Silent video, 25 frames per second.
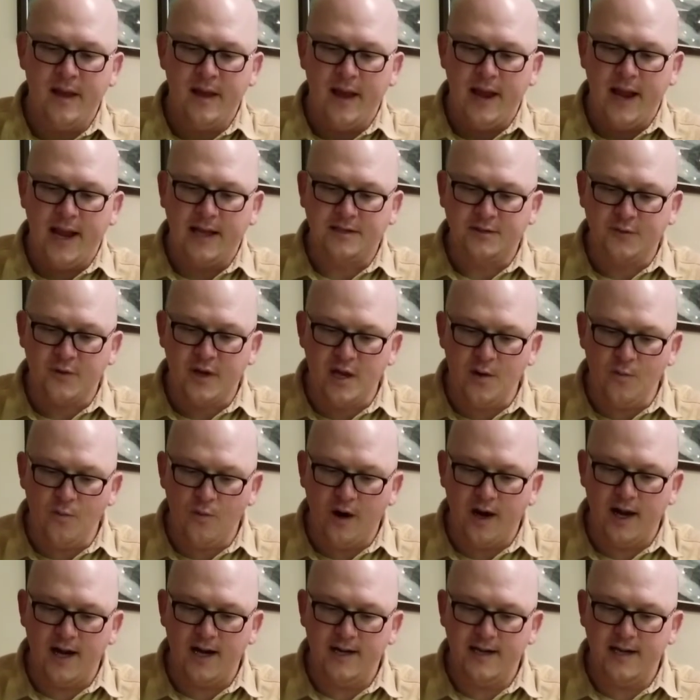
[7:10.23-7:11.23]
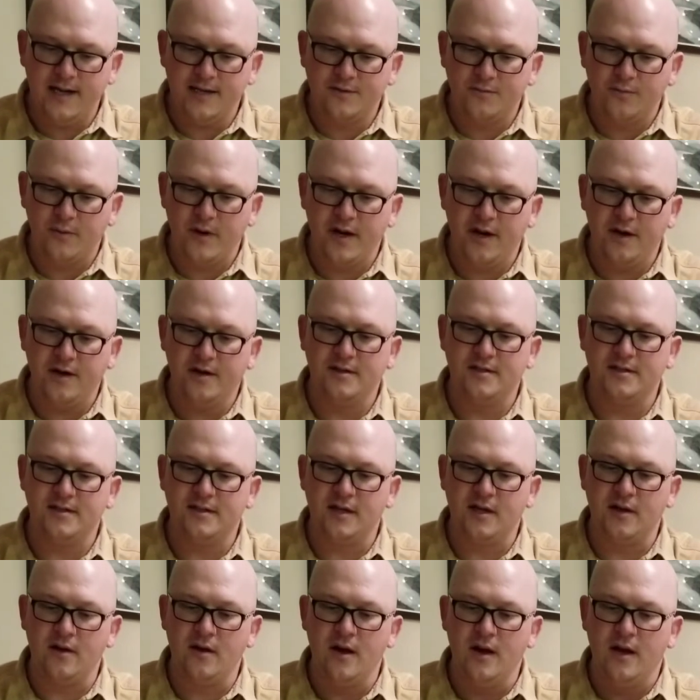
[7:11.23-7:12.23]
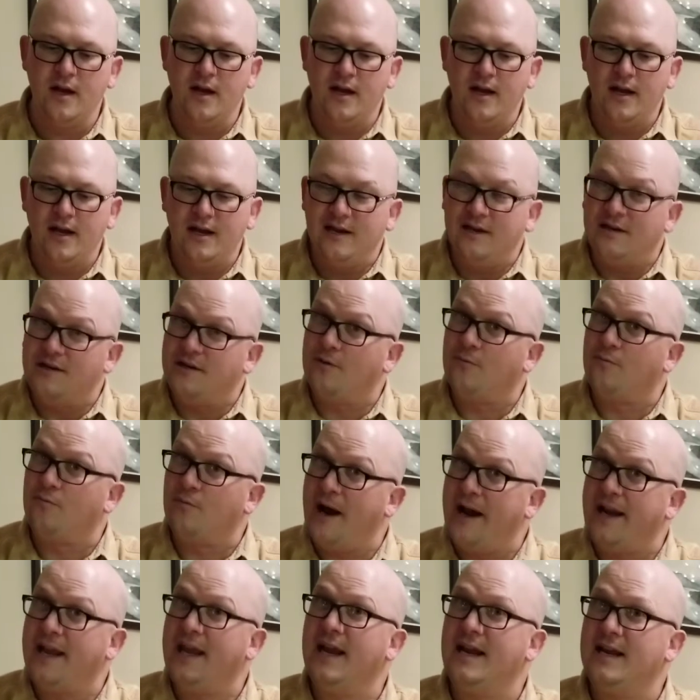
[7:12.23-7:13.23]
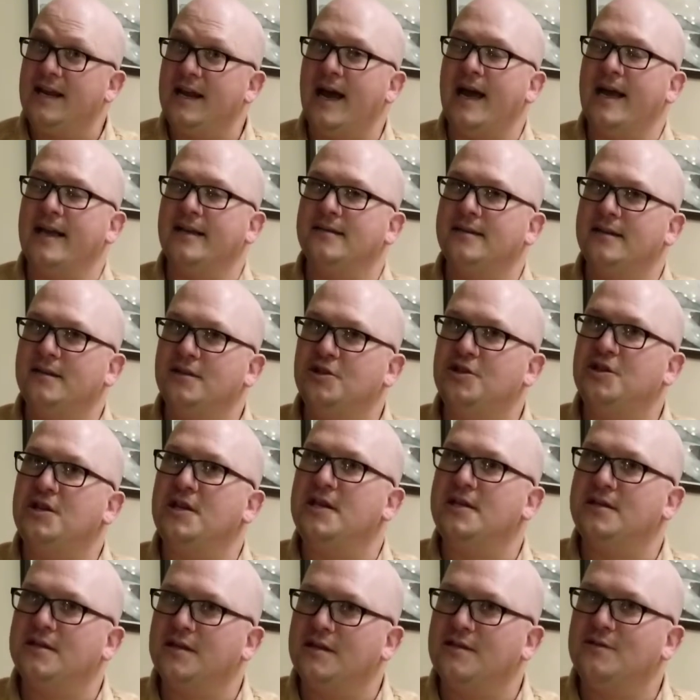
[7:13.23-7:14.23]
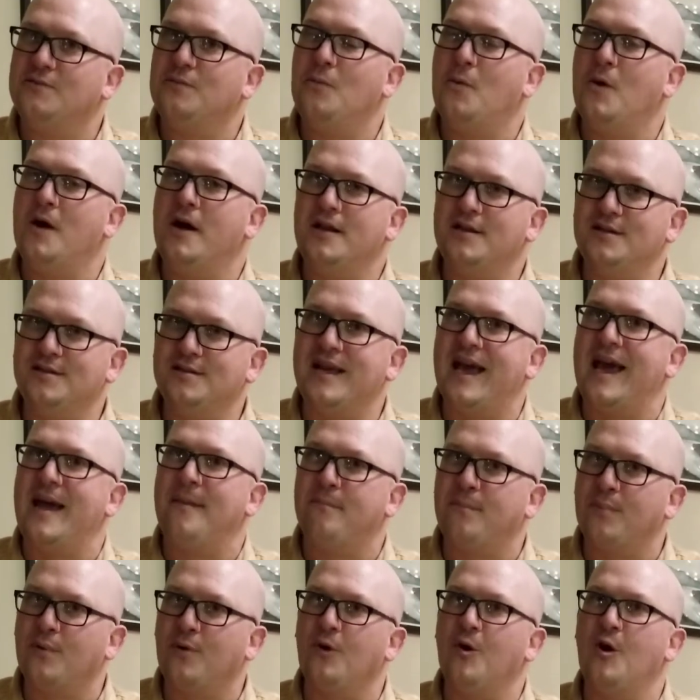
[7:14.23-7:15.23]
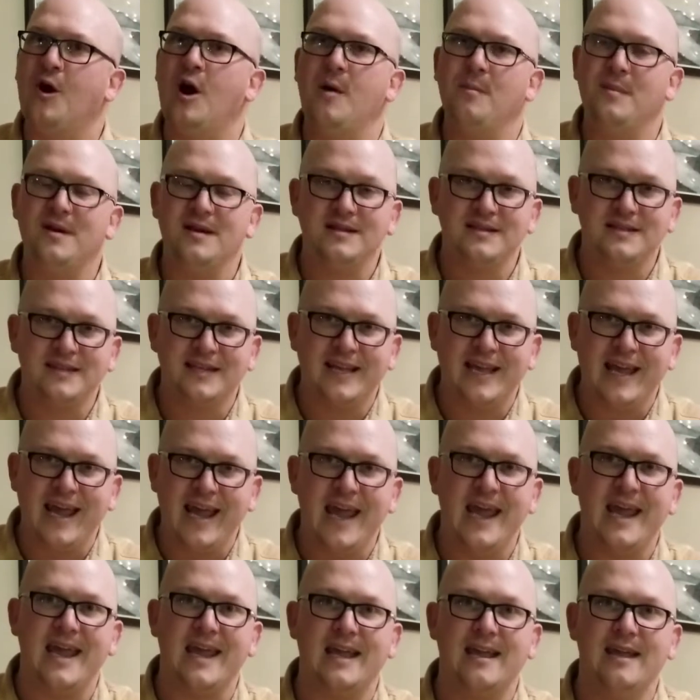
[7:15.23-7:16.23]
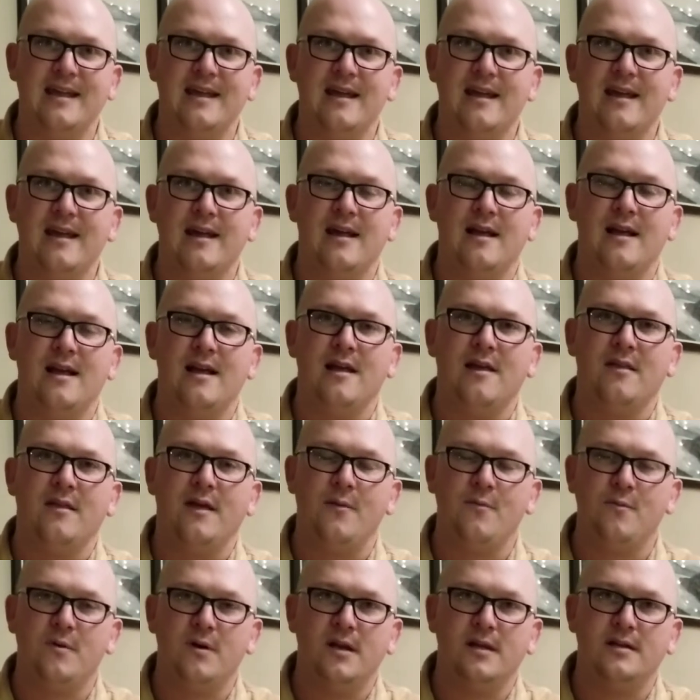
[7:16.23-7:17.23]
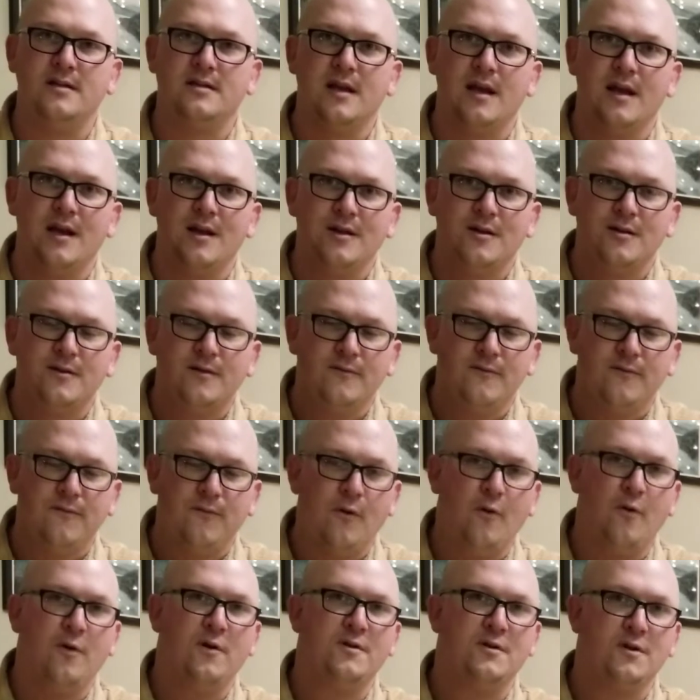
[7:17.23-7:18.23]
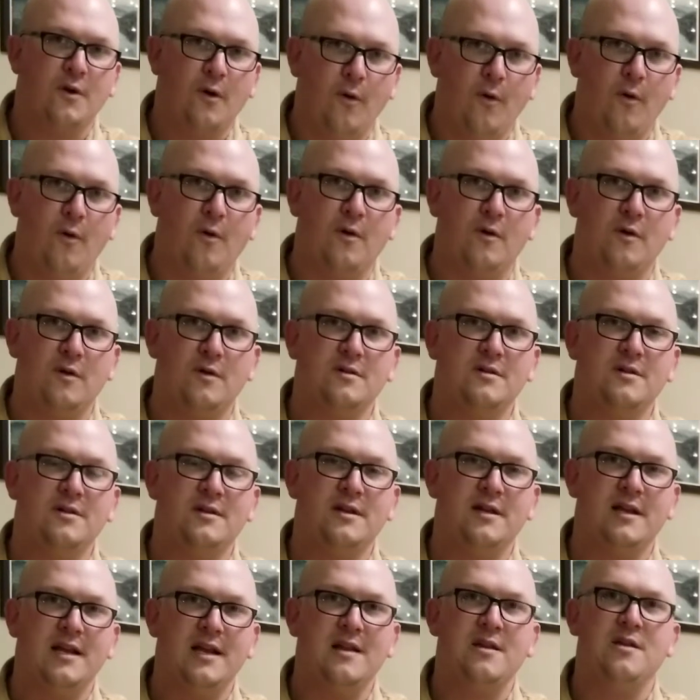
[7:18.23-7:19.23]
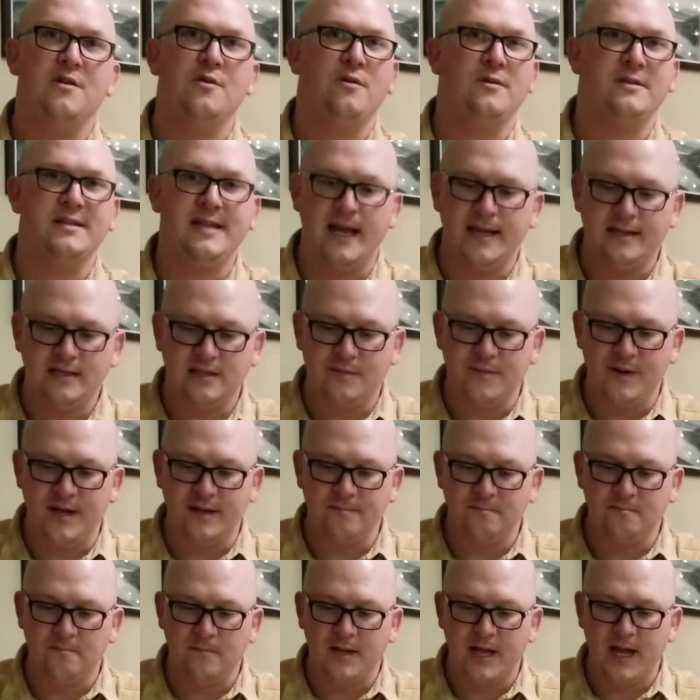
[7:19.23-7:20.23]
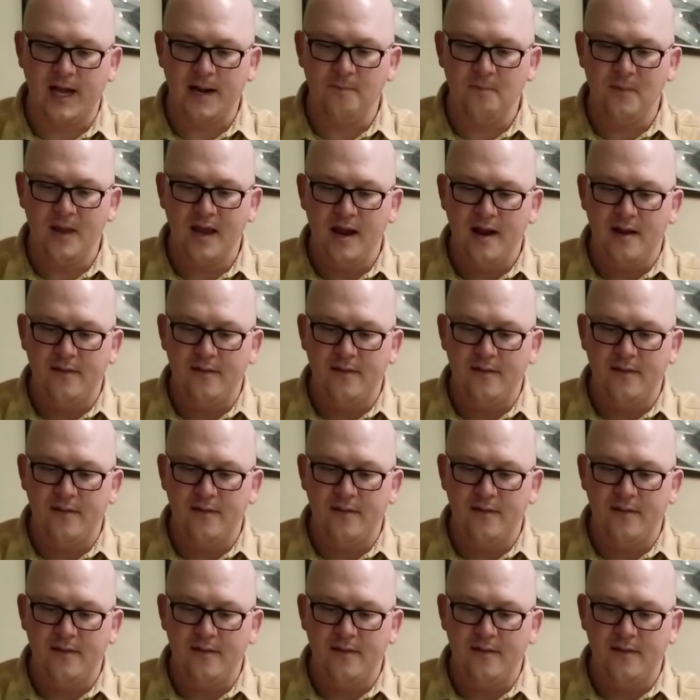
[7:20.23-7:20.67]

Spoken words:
and so he wanted his readers to recognize that Jesus was that promised king that was foretold in the Old Testament, okay?